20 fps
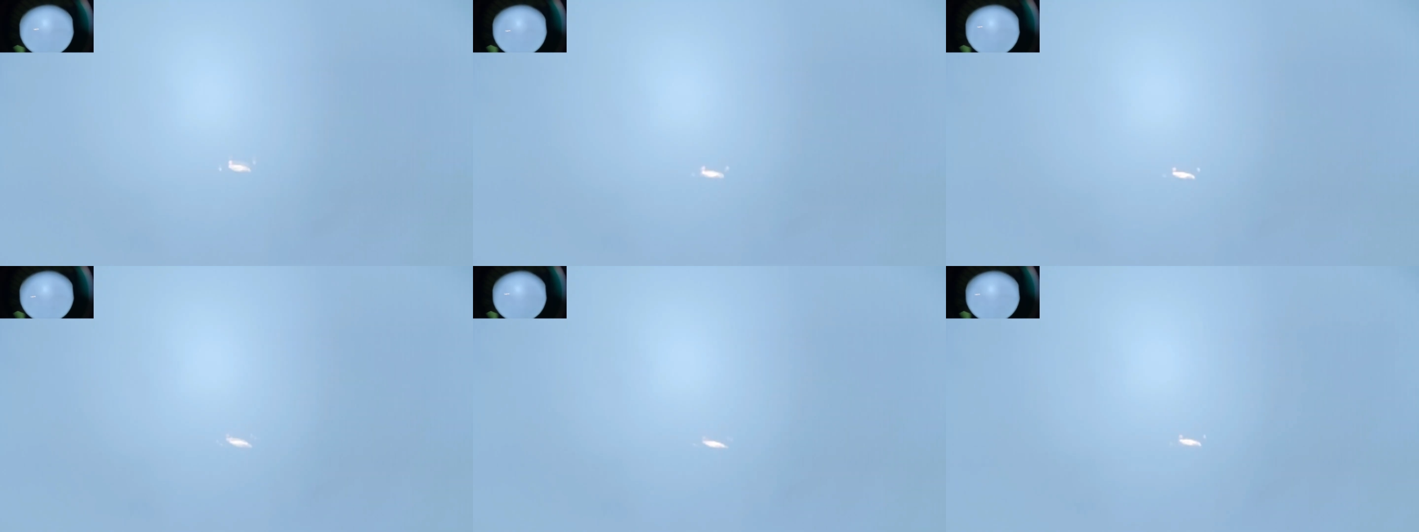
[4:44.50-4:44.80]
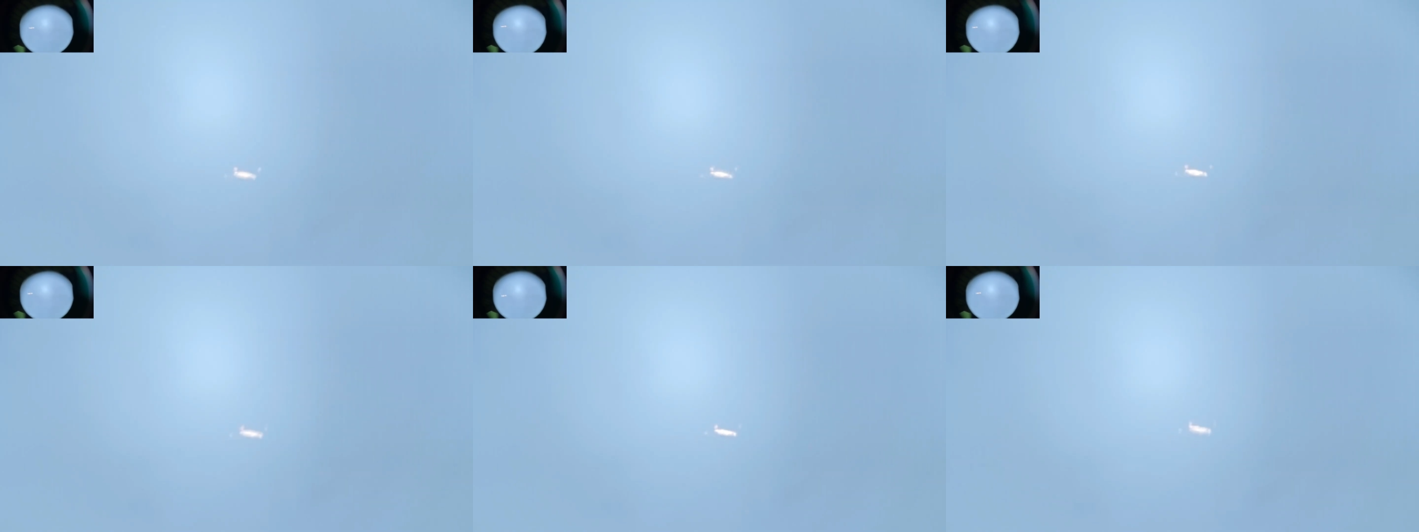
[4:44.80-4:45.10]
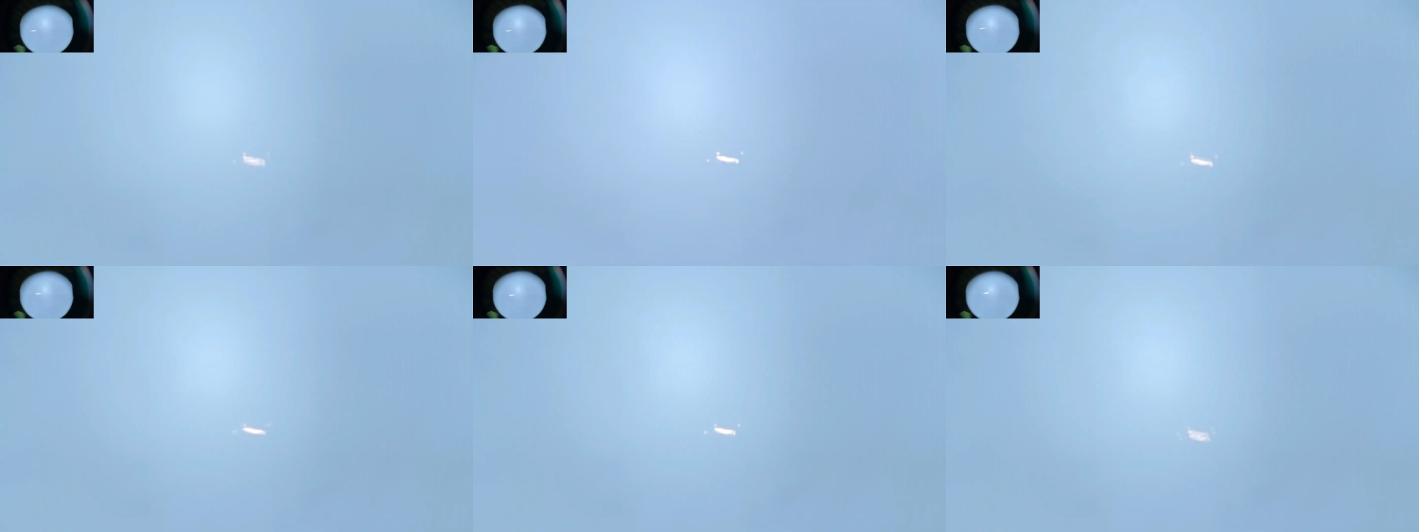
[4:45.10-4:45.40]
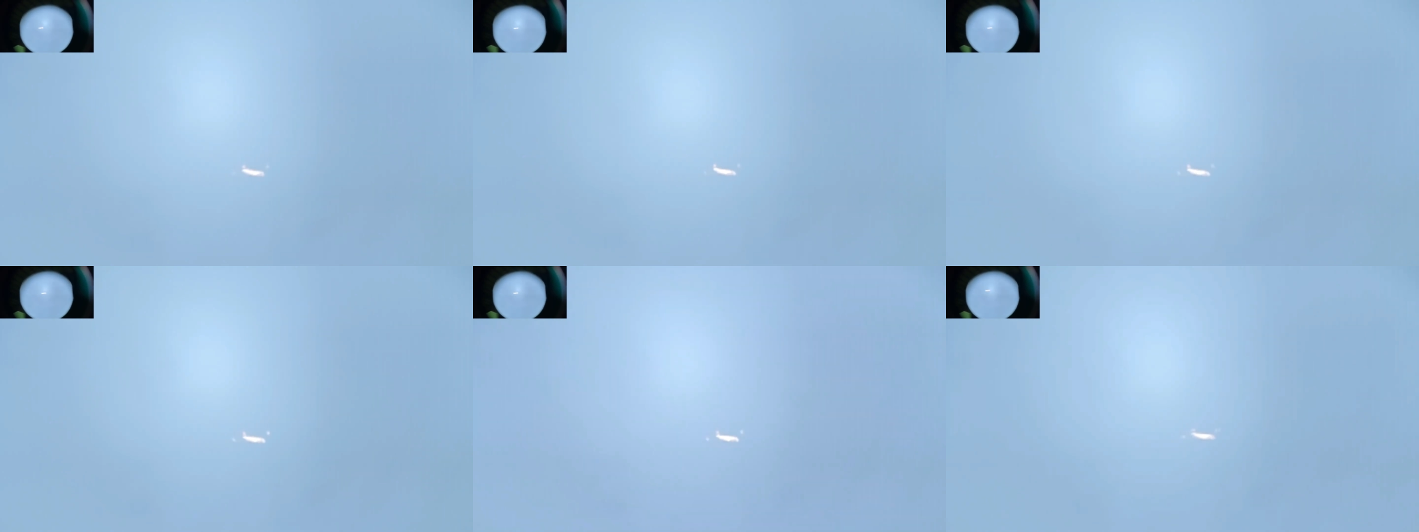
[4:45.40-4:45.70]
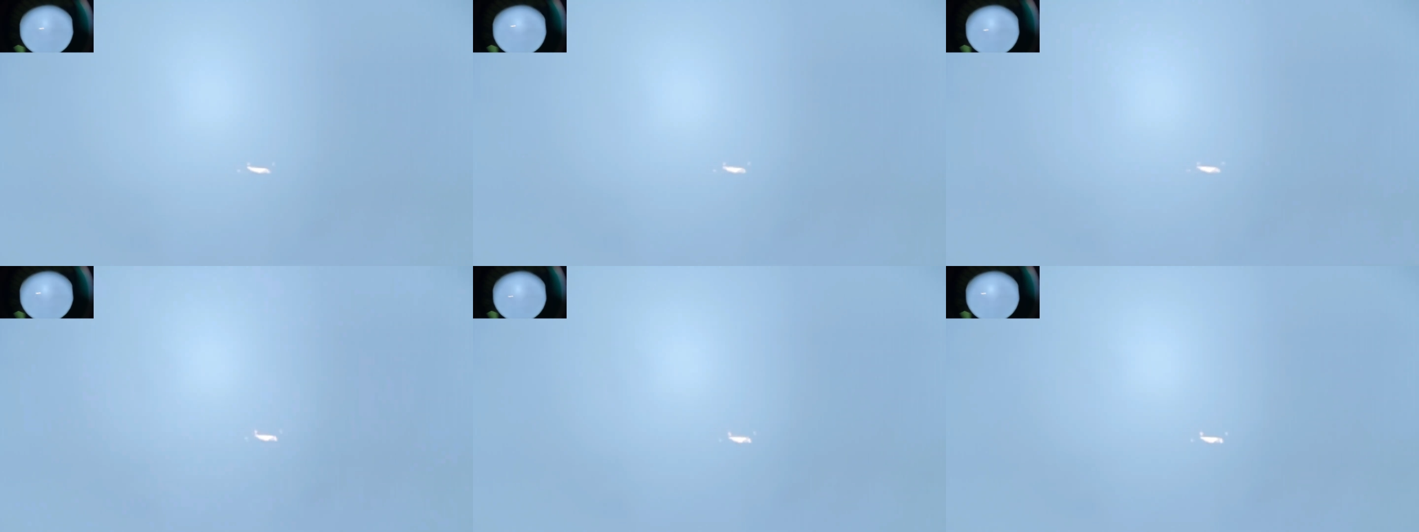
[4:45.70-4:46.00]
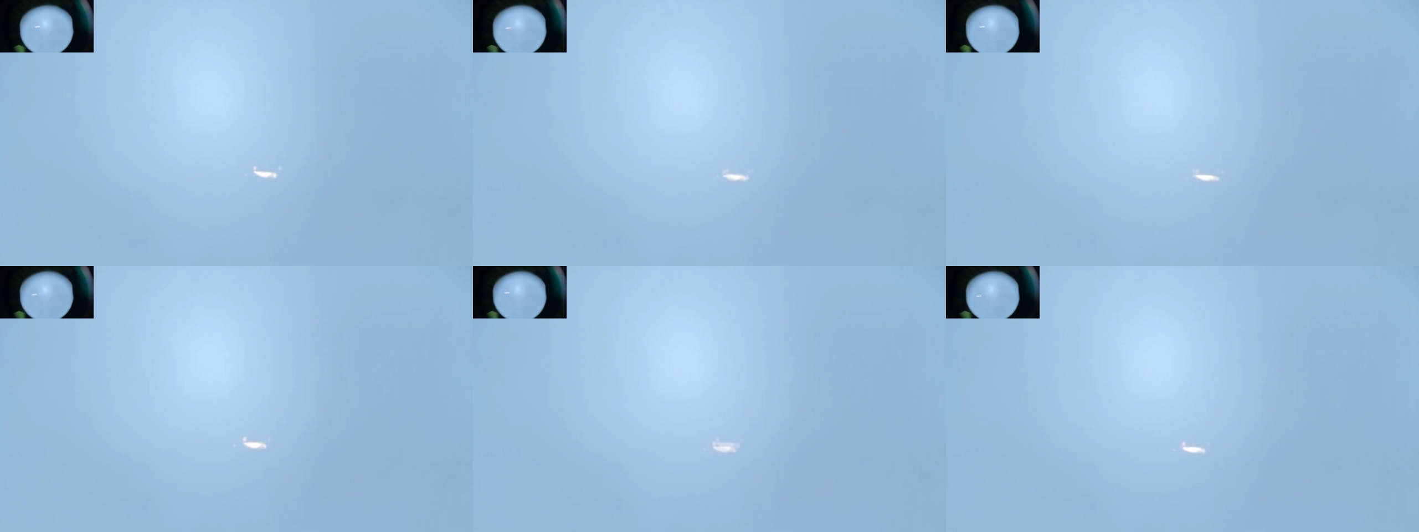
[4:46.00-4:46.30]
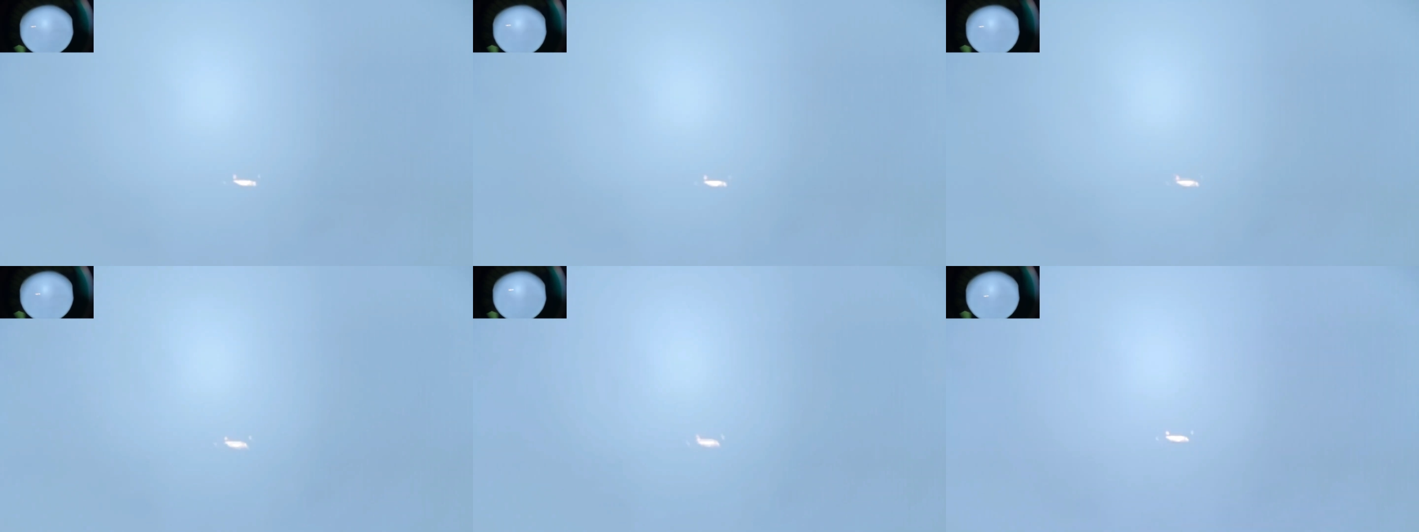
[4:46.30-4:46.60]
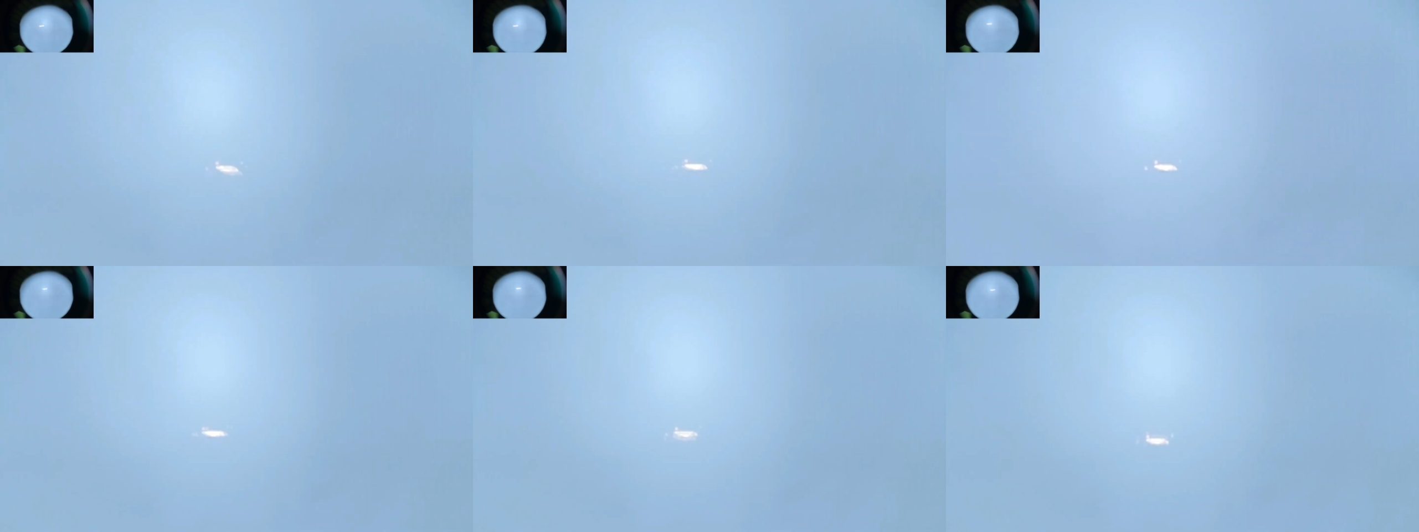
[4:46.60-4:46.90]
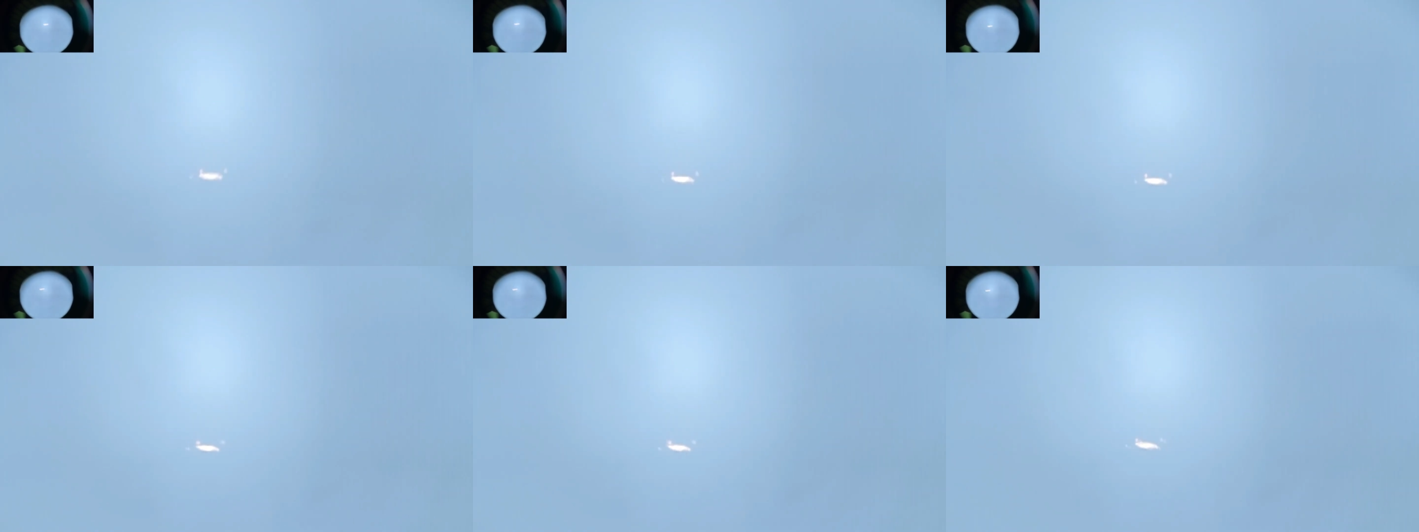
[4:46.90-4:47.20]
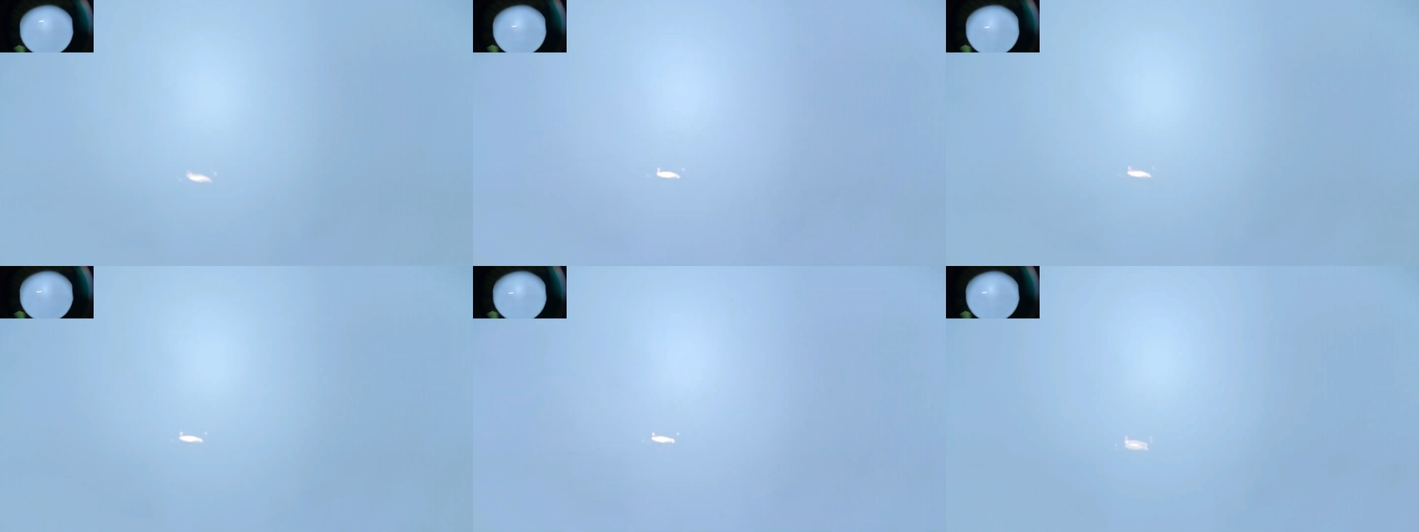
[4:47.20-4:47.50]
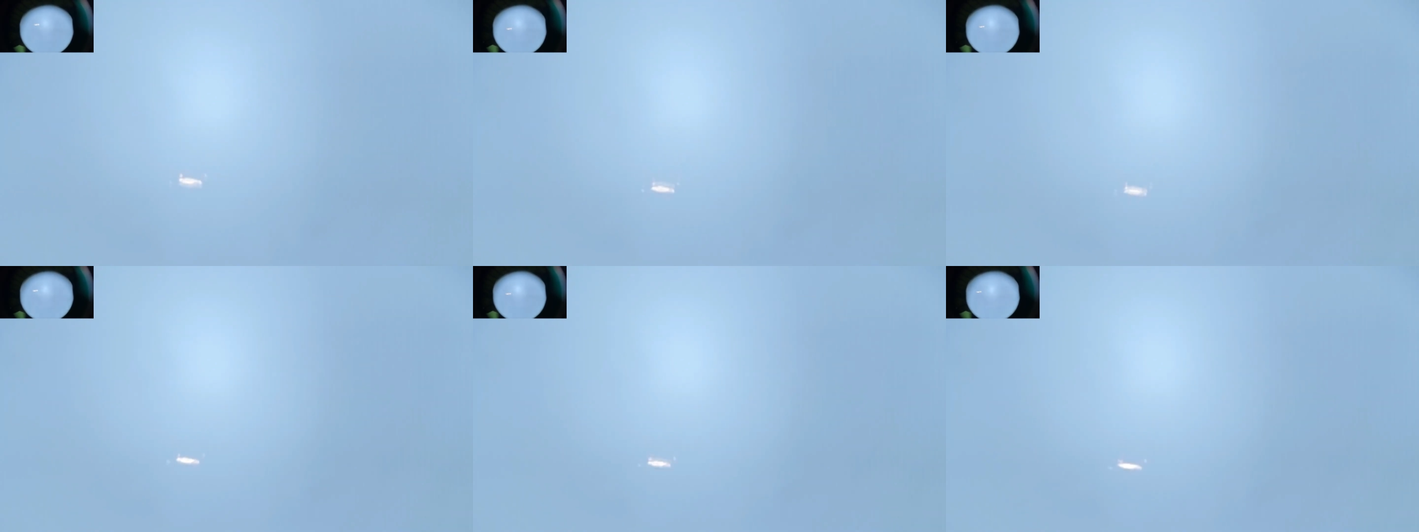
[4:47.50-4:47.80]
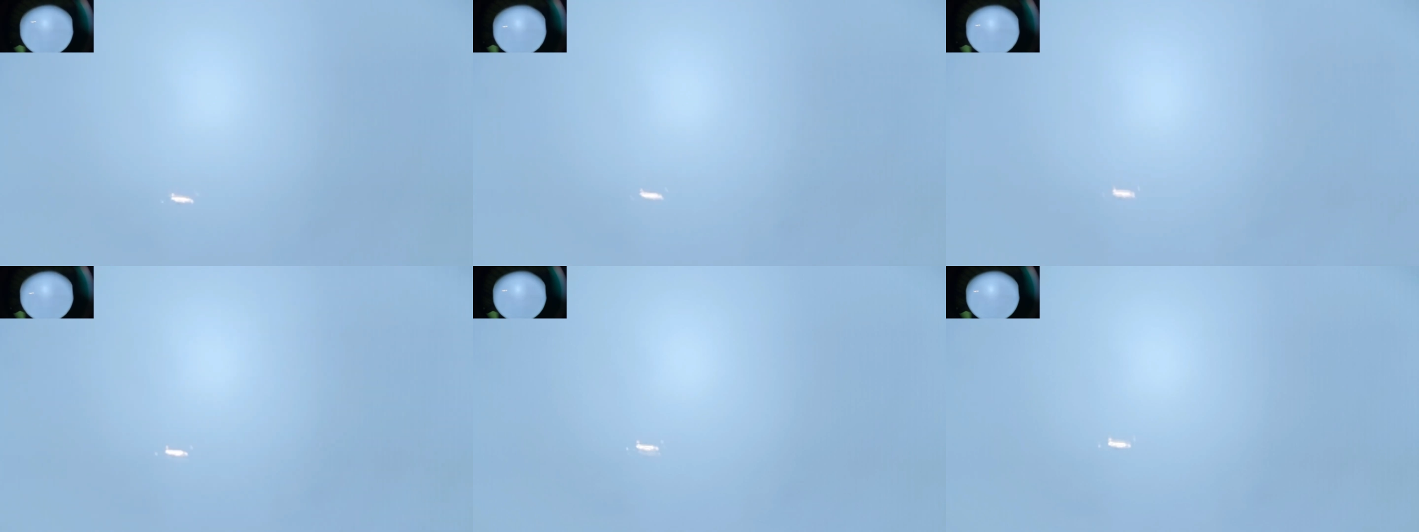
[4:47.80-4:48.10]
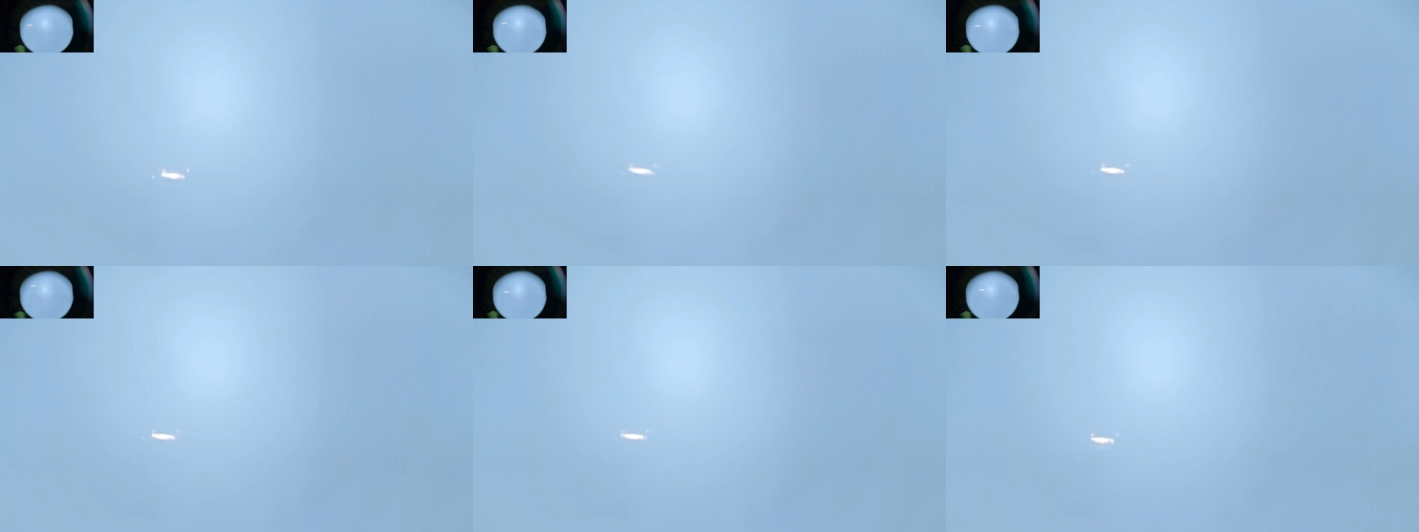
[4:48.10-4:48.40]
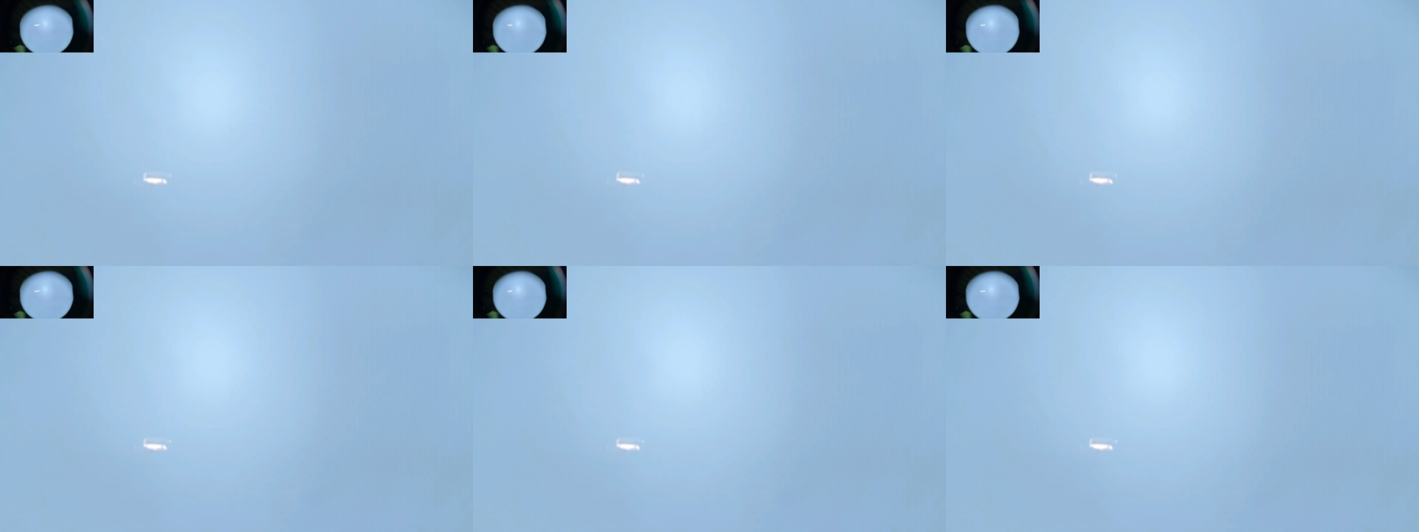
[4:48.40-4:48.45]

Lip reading: No face is visible, so there are no lips to read.